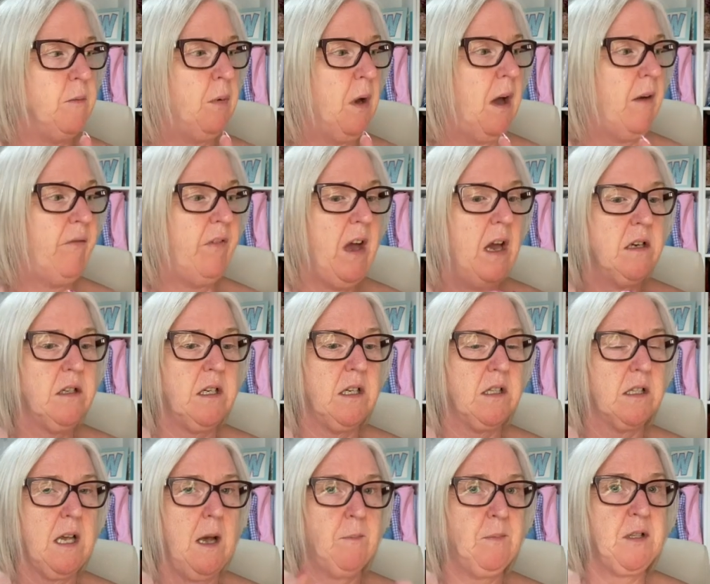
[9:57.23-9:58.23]
but I find
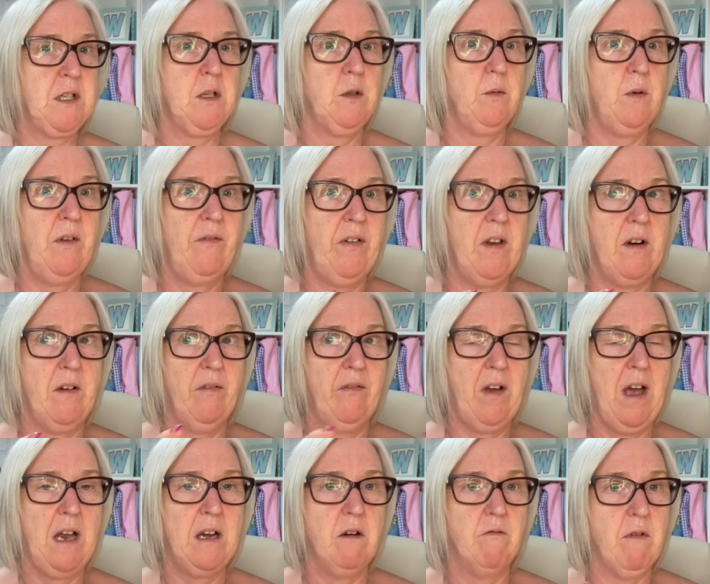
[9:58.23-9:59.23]
it's absolutely fitting
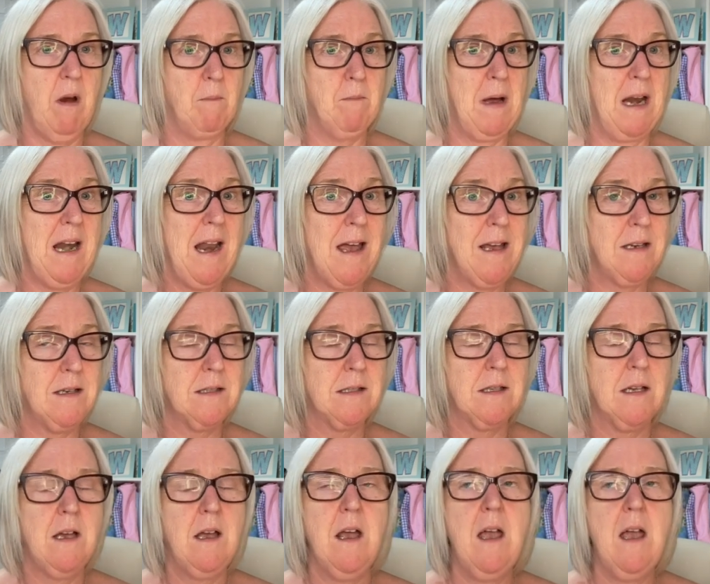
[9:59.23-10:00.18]
fine around my legs.